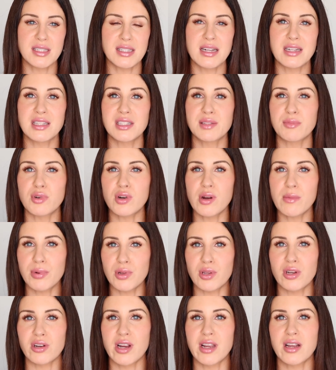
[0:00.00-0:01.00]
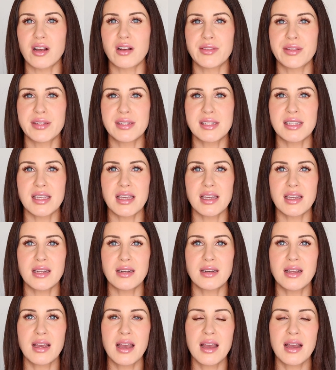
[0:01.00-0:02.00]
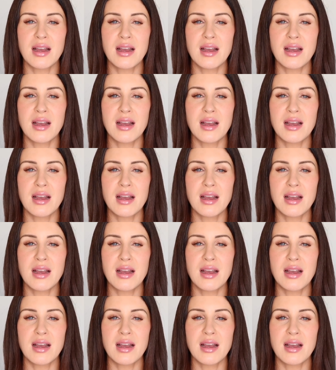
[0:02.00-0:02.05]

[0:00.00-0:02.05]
It is more blurring on the skin.